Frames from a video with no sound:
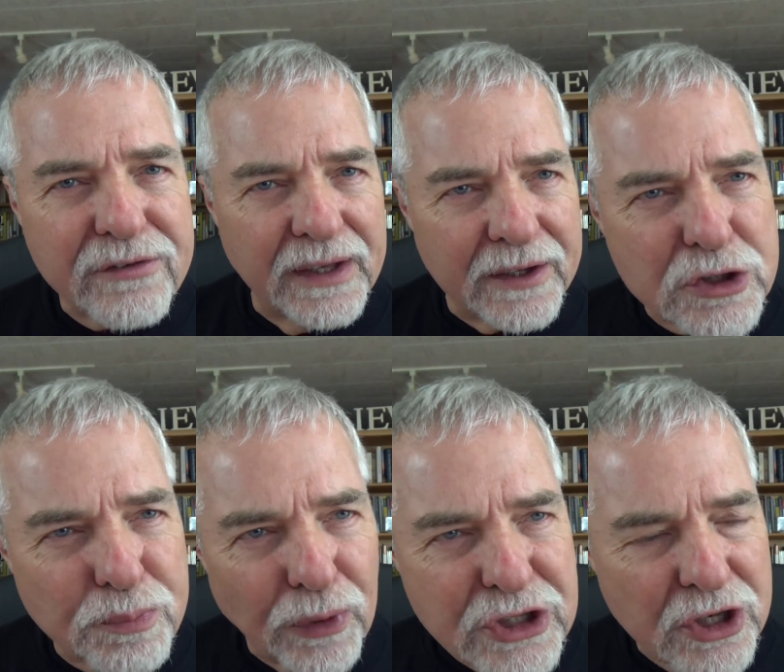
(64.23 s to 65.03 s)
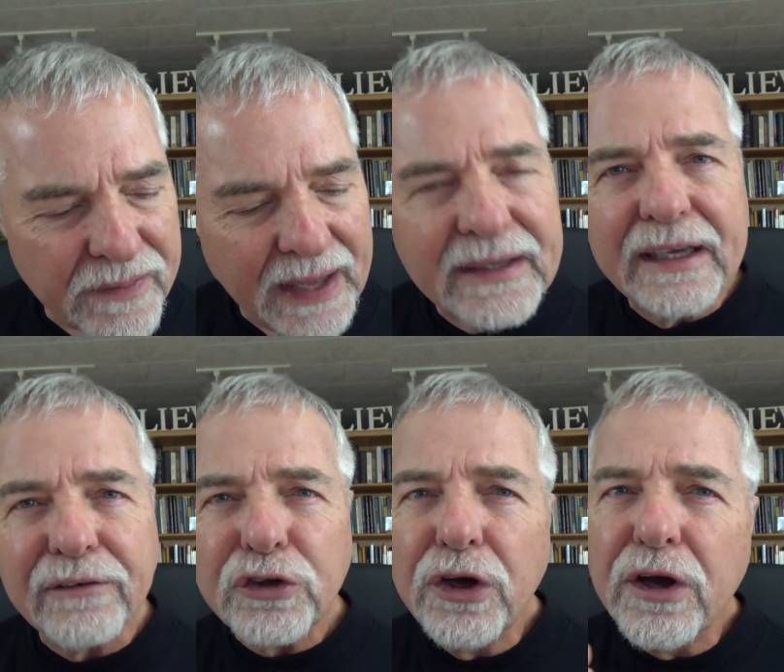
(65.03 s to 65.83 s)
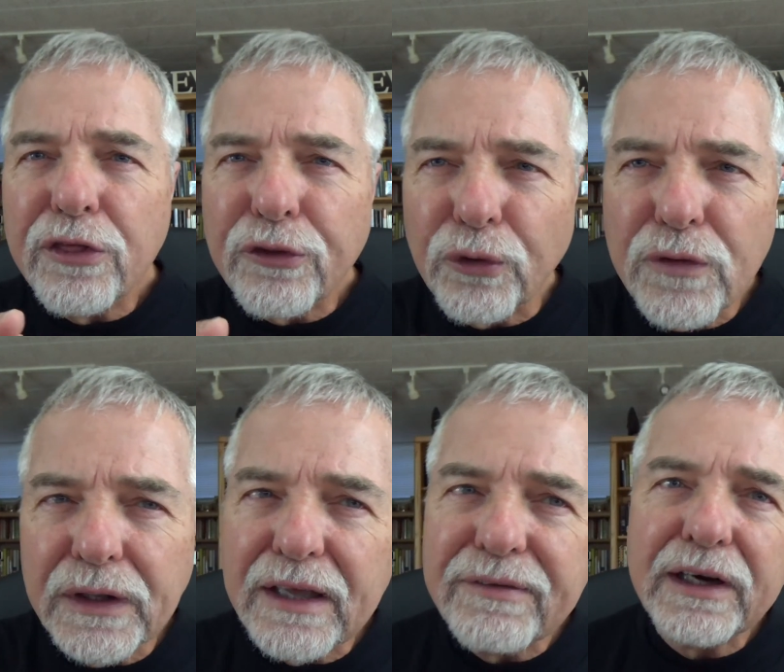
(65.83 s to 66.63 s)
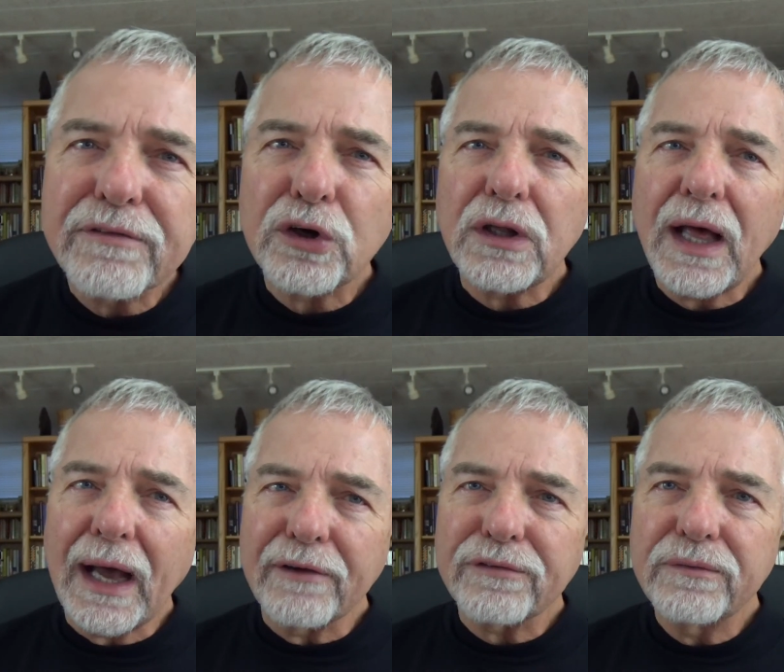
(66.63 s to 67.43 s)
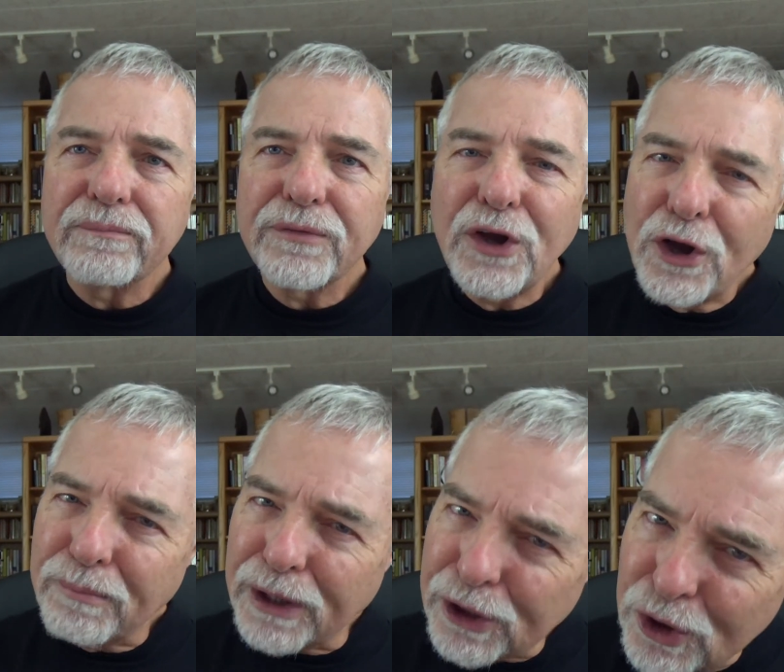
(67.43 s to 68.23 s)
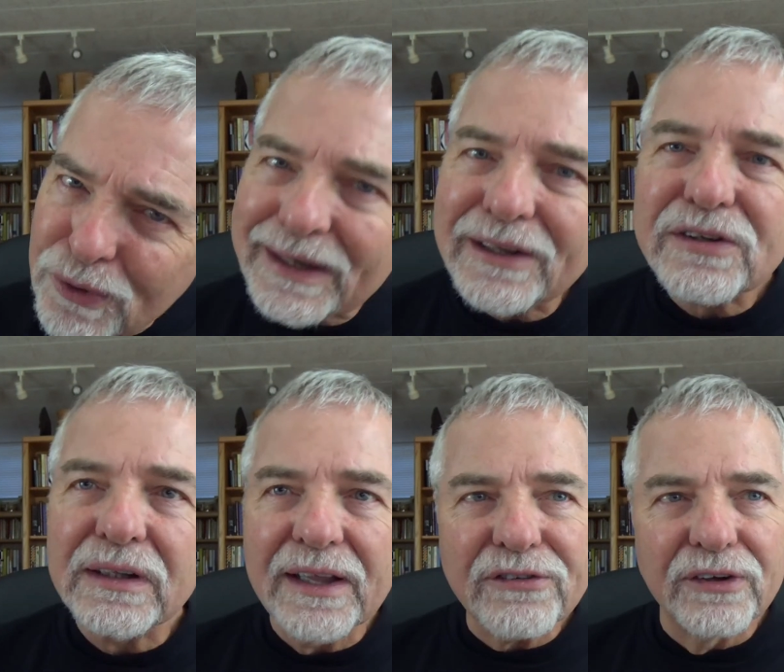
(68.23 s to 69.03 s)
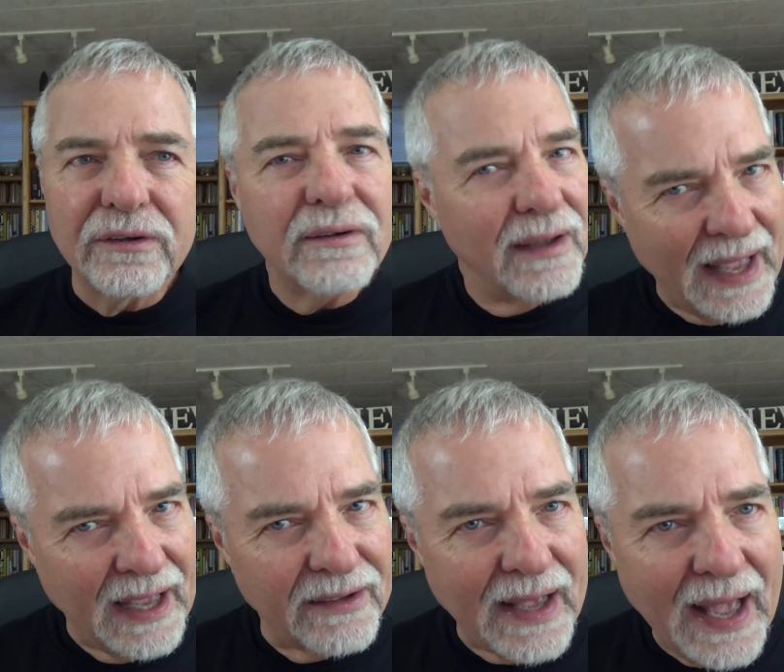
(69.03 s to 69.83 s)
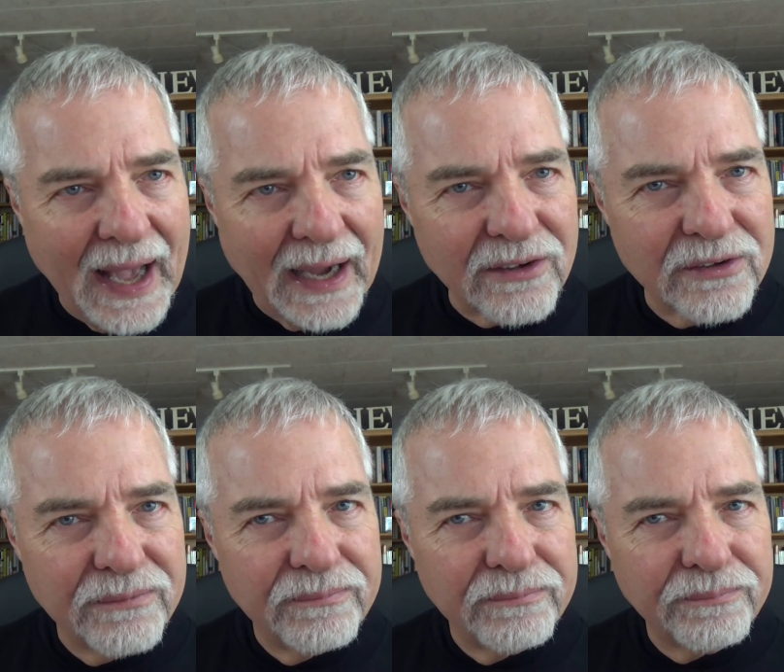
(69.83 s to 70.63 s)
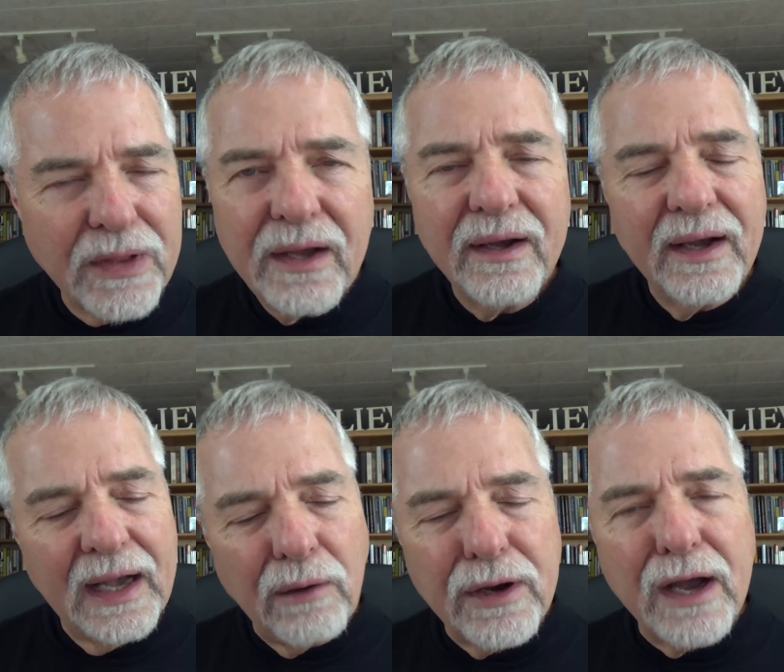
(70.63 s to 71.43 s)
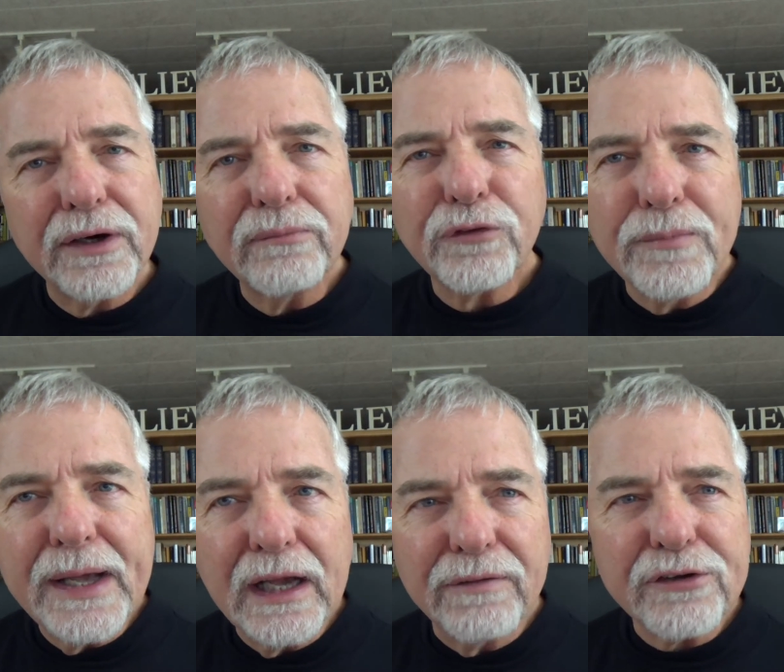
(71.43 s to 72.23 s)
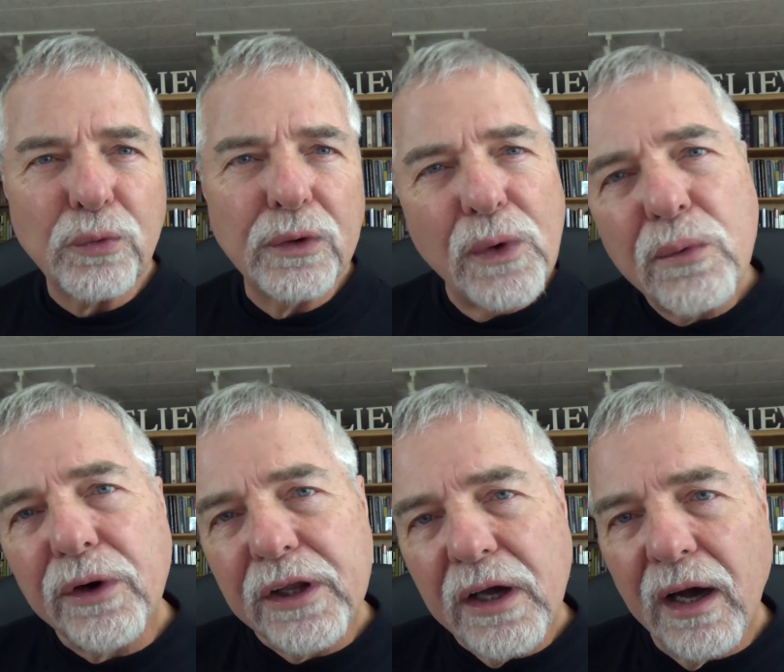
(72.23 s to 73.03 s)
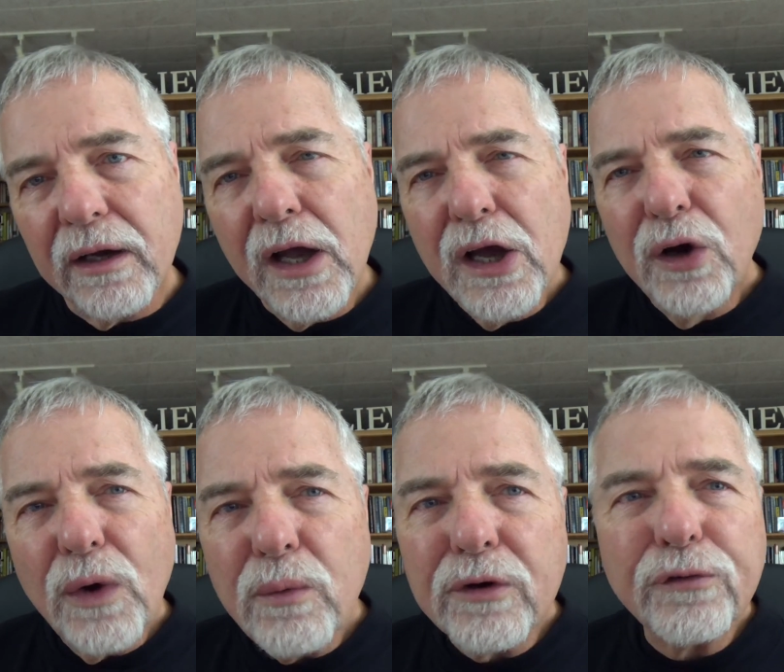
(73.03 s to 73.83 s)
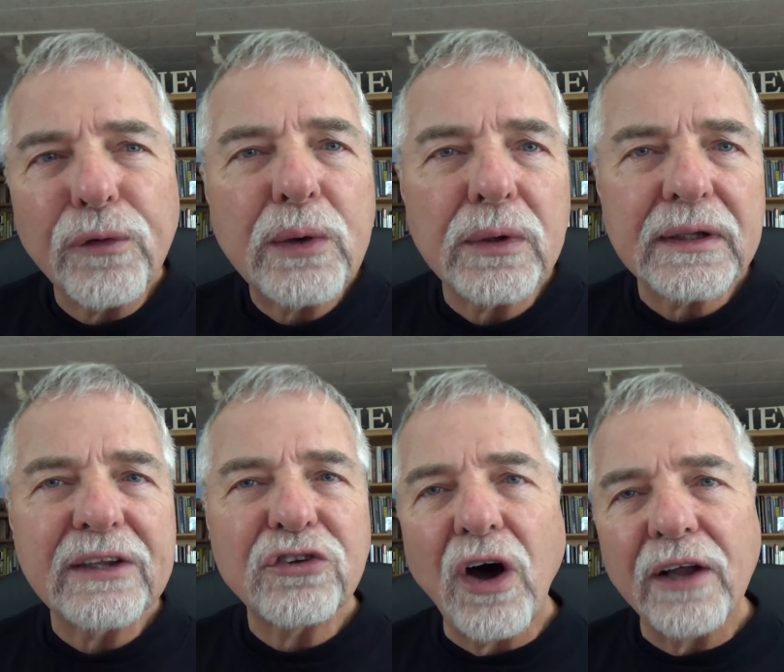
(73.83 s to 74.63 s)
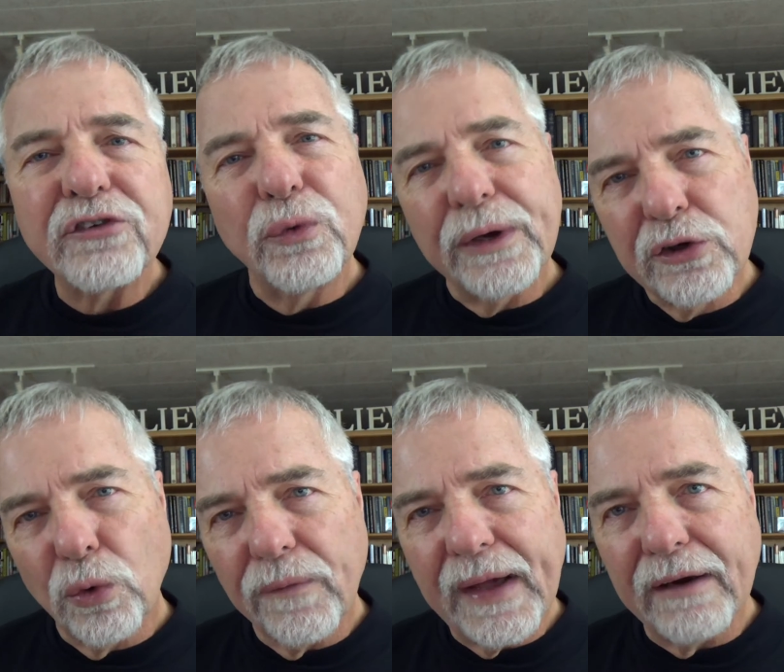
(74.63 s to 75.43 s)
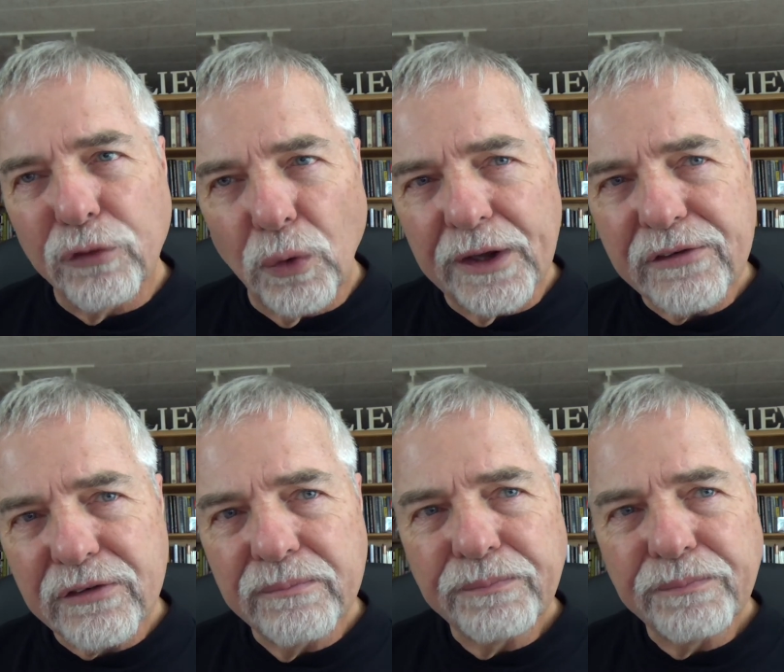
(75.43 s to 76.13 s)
the expression of that gift through the living of your life. But you needed to listen and to act. However, for many of us, when we were young, we were frequently taught to ignore that voice.